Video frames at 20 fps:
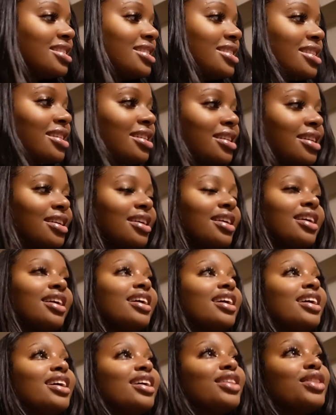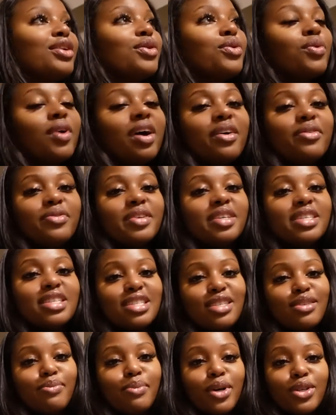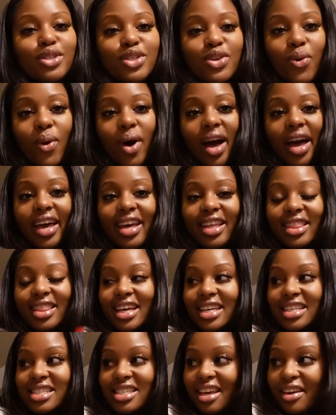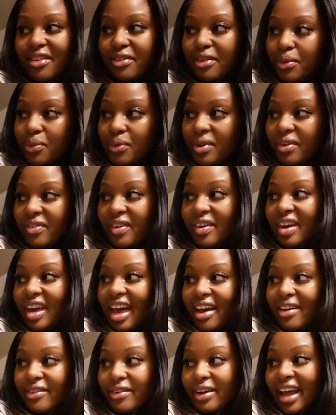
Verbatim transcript: is the the roughest, most quiet Thanksgiving we've ever